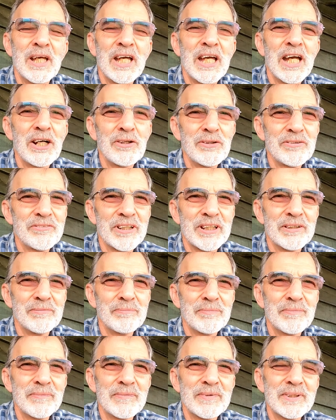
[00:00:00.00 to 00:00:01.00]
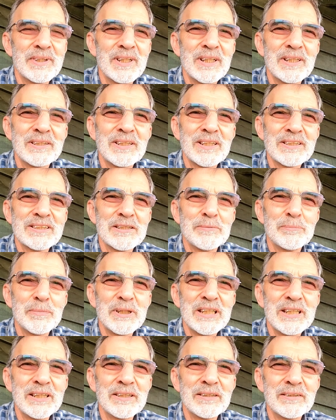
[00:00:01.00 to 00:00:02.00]
However, that doesn't
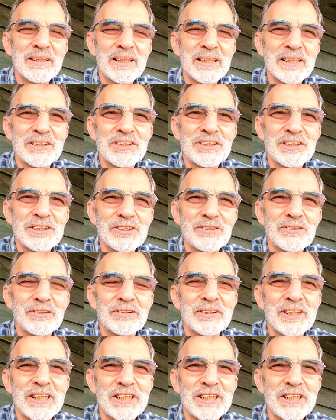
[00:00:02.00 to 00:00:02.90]
mean that it's not